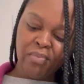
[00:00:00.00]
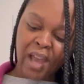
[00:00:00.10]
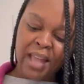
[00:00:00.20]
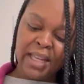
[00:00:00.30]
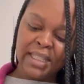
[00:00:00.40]

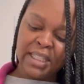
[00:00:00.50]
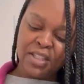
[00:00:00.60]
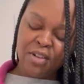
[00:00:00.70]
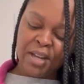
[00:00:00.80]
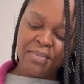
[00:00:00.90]
I like these
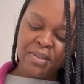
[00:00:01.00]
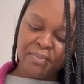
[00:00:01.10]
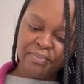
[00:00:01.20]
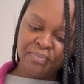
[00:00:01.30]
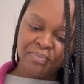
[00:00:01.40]
grapes.
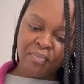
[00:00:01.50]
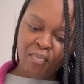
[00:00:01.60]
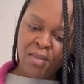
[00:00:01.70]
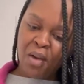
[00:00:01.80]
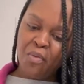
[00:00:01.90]

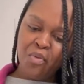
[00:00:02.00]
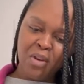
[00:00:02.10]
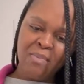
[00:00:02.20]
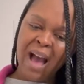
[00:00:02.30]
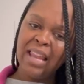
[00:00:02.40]
Ooh,
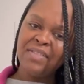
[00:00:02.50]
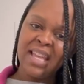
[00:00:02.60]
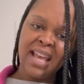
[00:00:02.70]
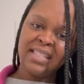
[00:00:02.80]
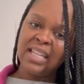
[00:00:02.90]
them olives
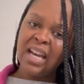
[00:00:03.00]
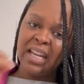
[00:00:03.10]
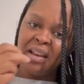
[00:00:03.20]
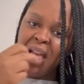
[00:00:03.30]
nasty, honey.